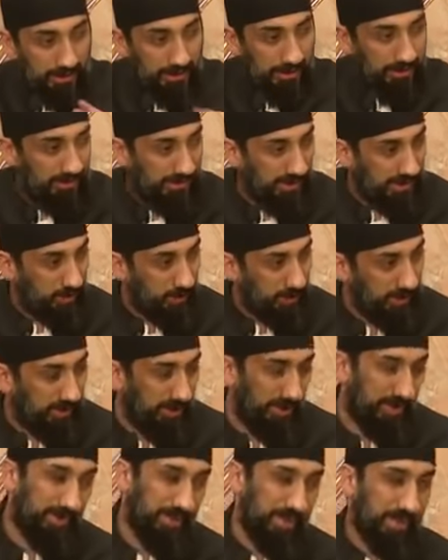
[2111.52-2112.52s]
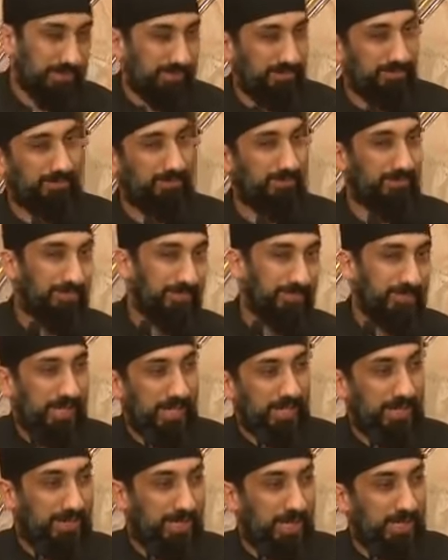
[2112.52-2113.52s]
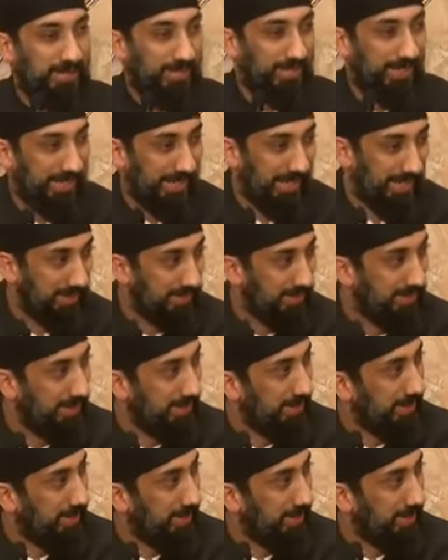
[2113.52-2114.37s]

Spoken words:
And then 6 months later, like, we gotta change it again.